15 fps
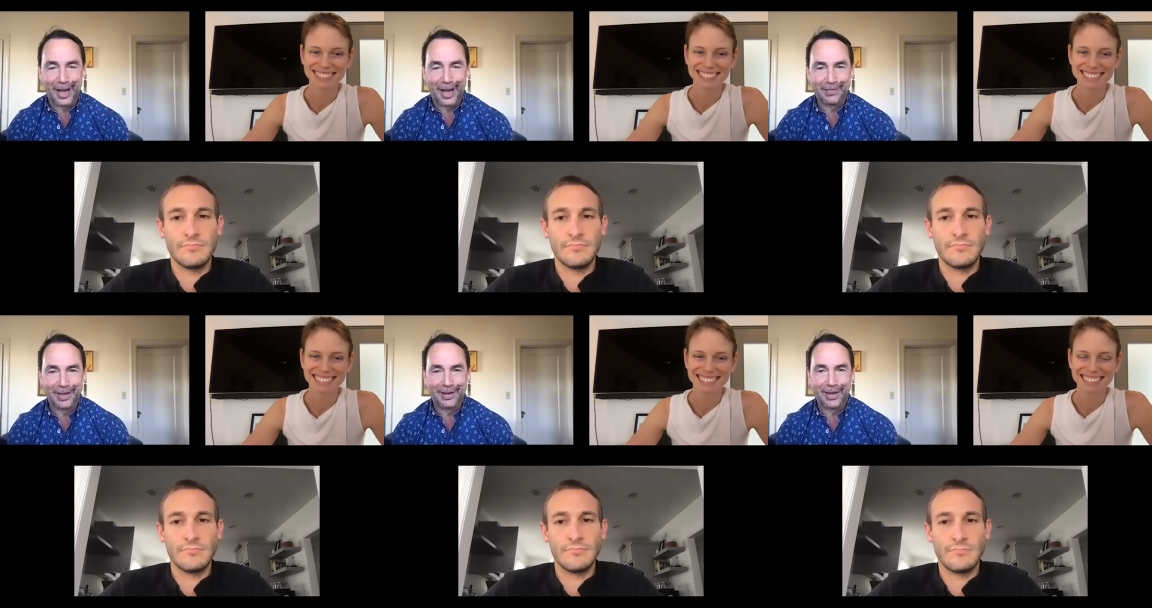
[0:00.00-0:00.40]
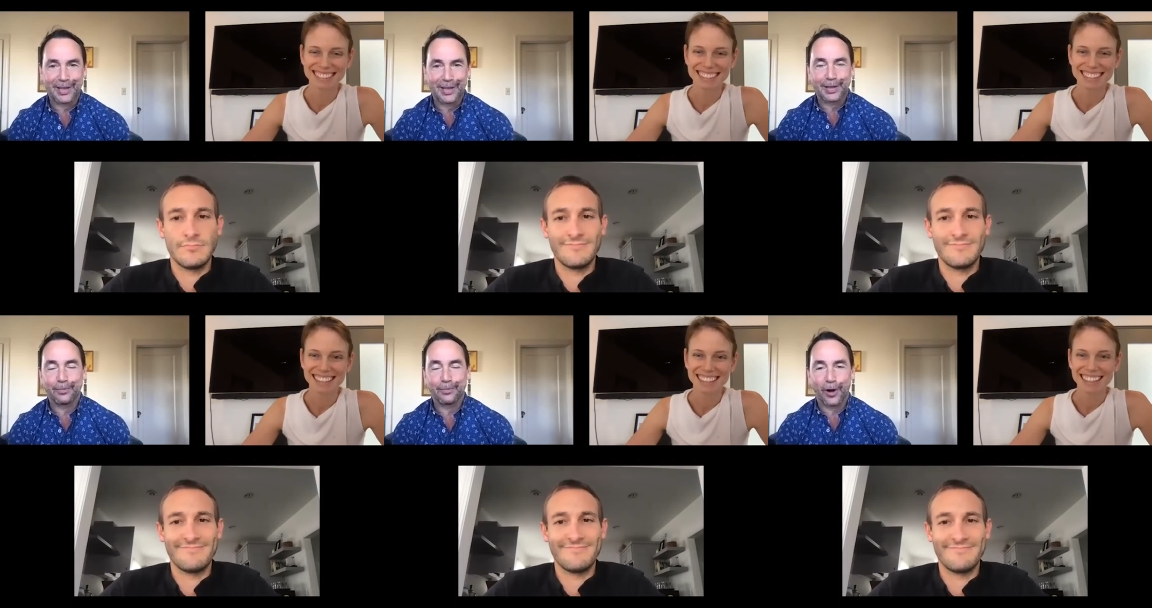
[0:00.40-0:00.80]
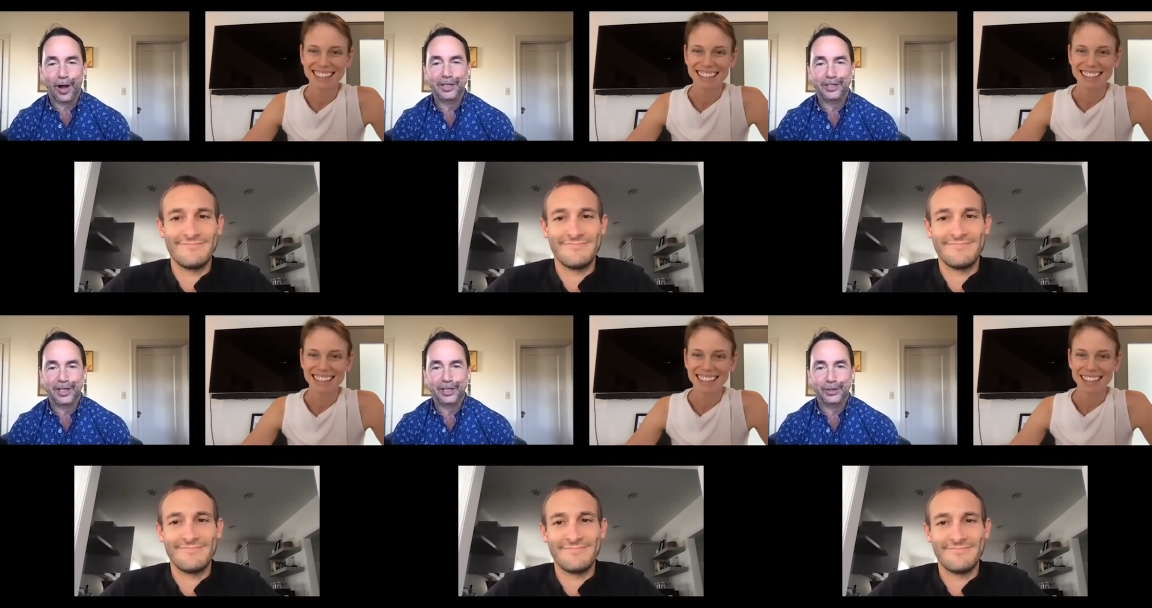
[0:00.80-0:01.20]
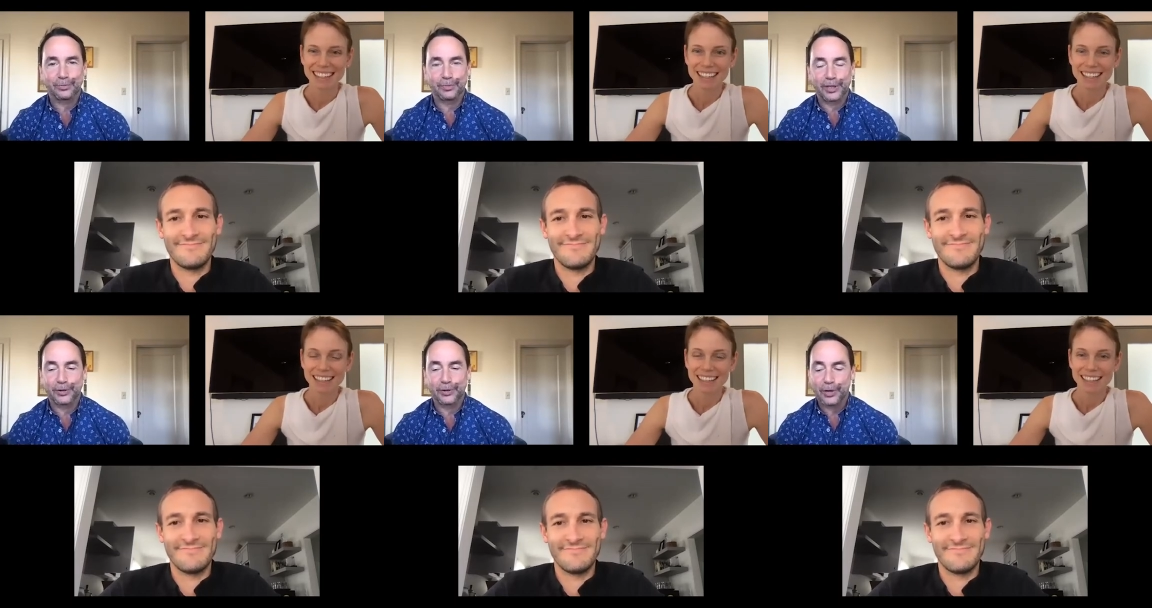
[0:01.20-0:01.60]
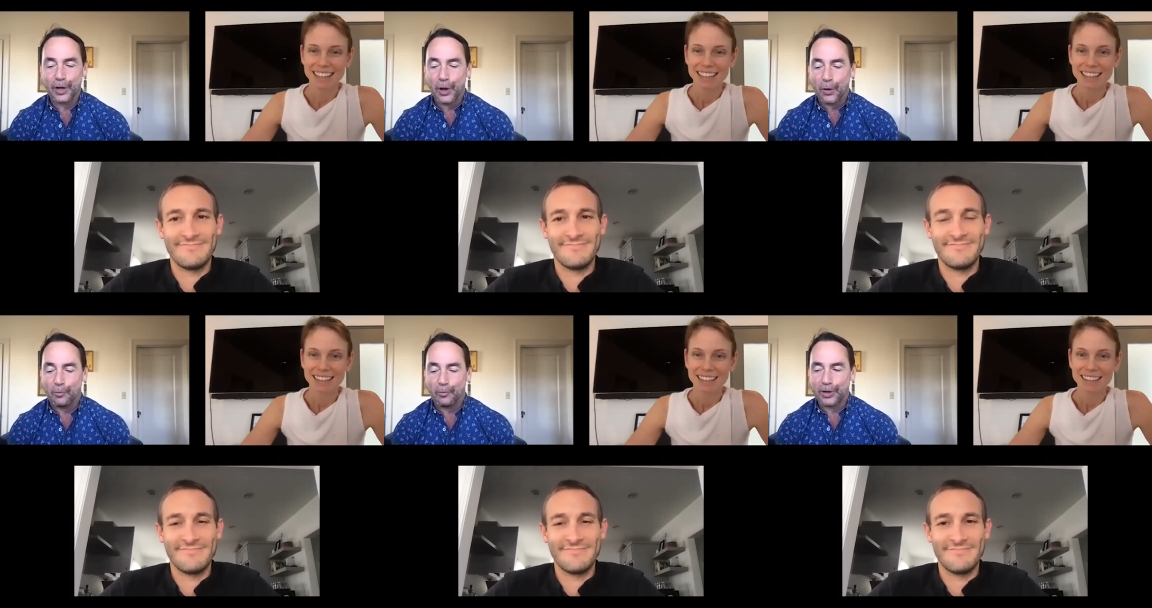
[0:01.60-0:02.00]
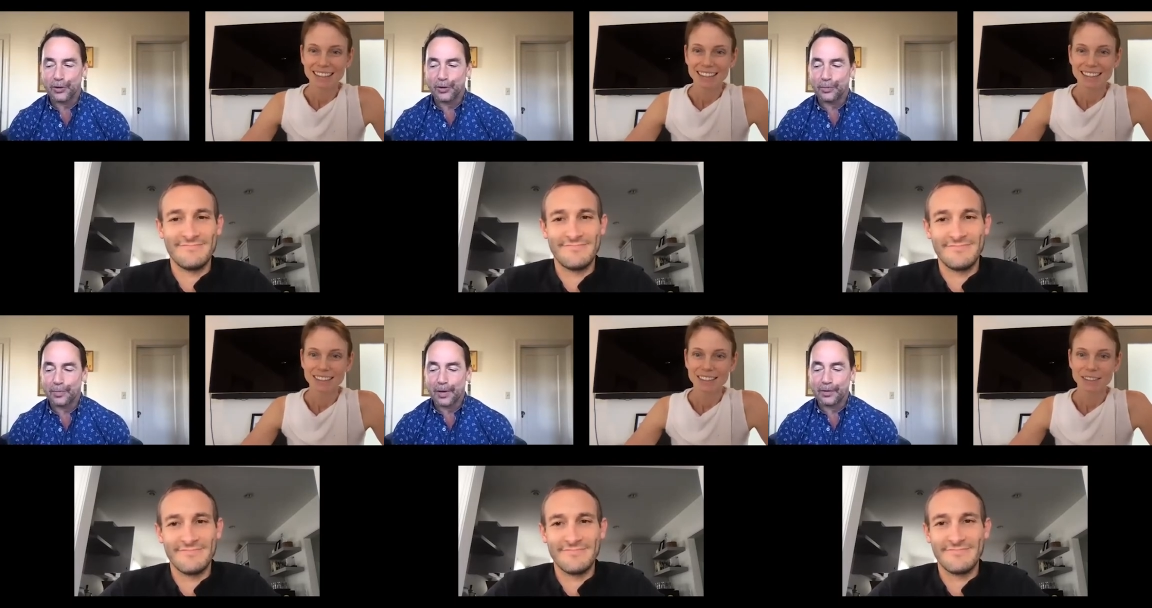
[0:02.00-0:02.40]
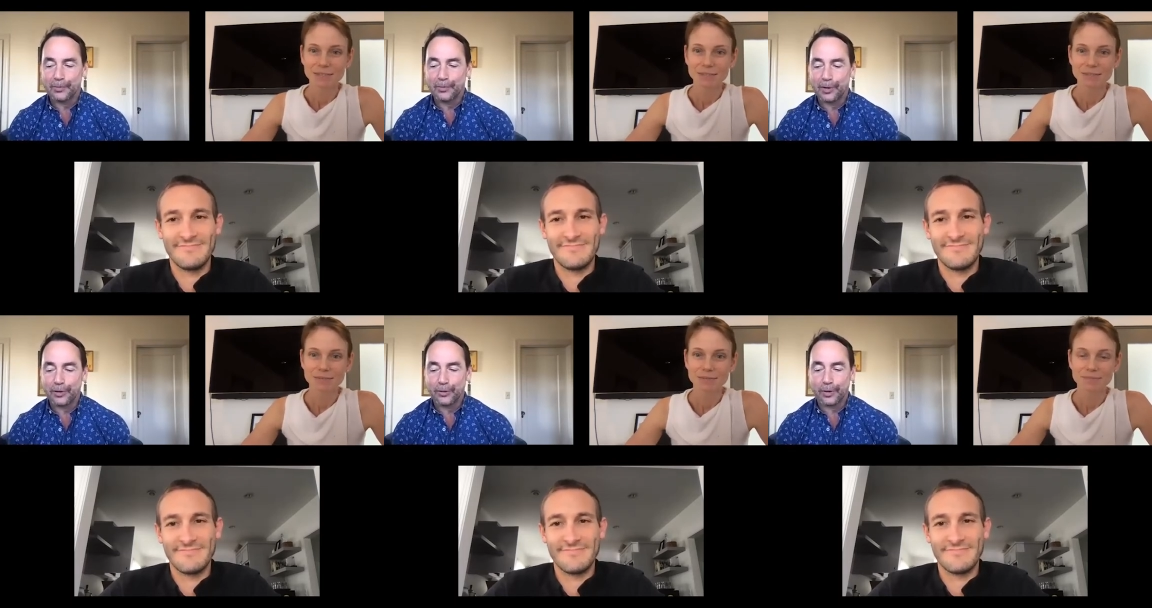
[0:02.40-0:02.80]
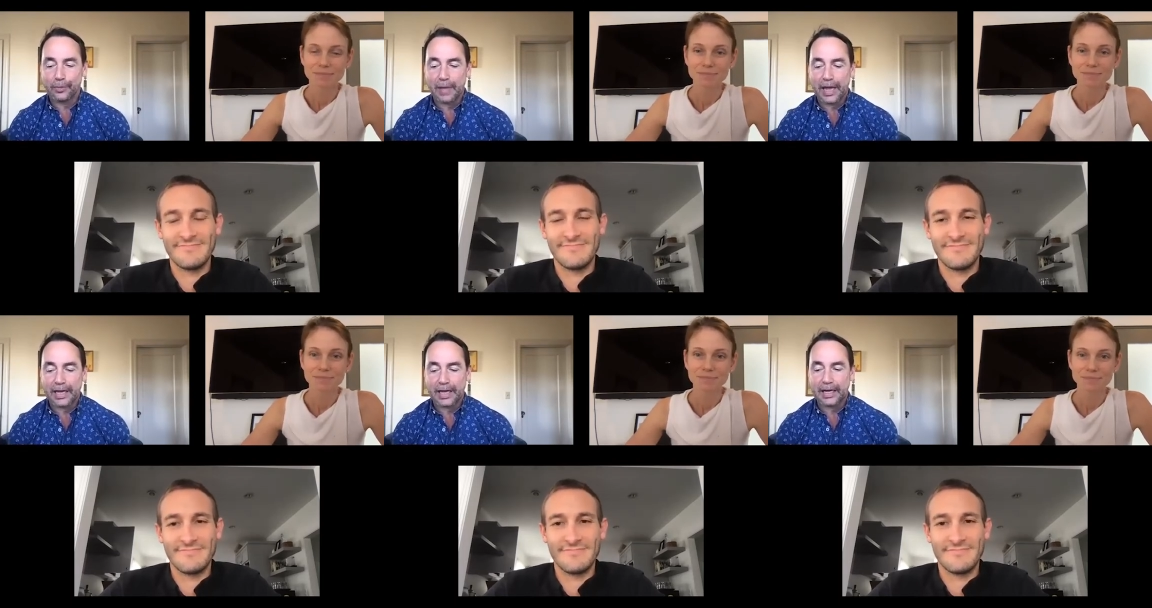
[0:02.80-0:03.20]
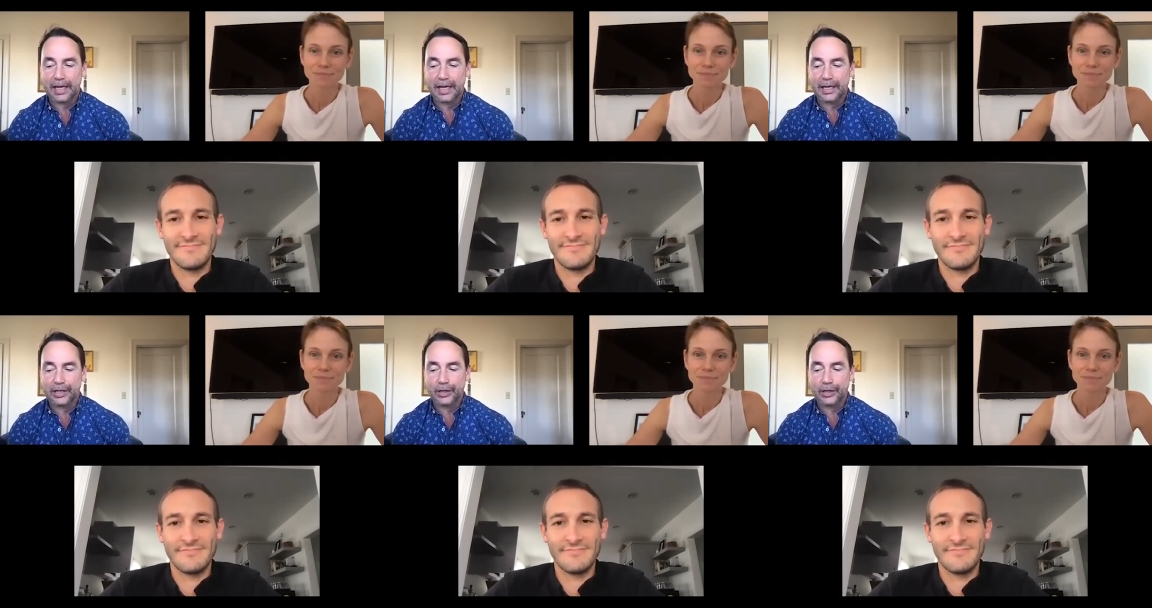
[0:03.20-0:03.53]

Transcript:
Speaker 1: I mean, in the process, when you when you're when you were making it,